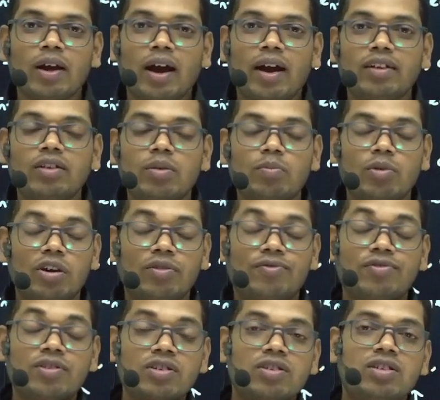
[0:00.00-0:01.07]
and the
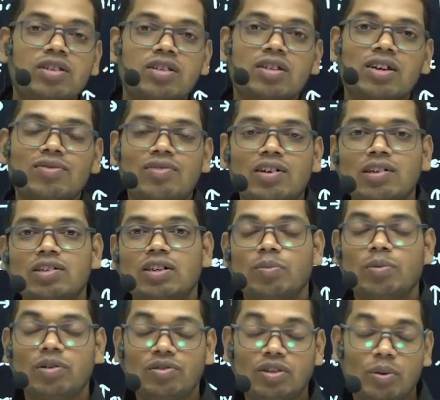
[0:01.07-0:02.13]
first discovered
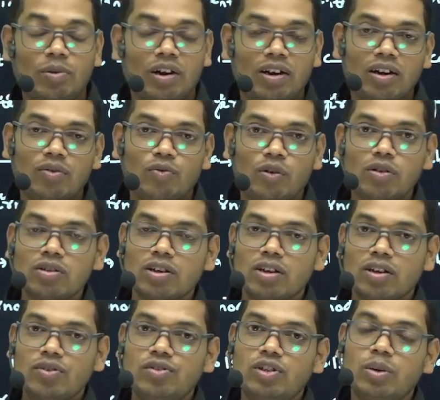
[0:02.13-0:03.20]
gibberellin was
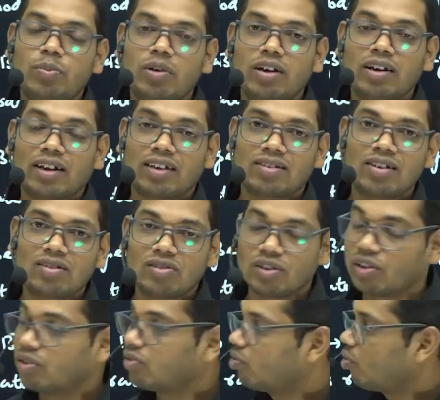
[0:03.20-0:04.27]
gibberellic acid
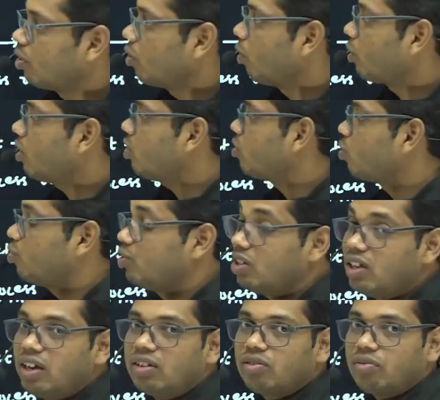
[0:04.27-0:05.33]
3. Okay, so
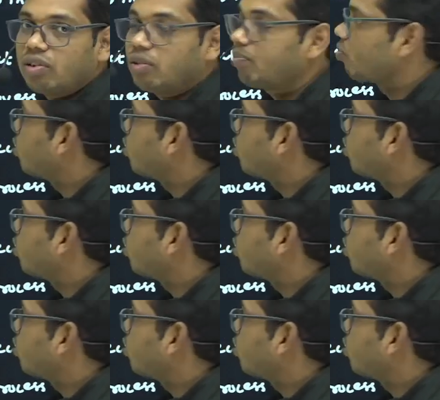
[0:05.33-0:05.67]
GA3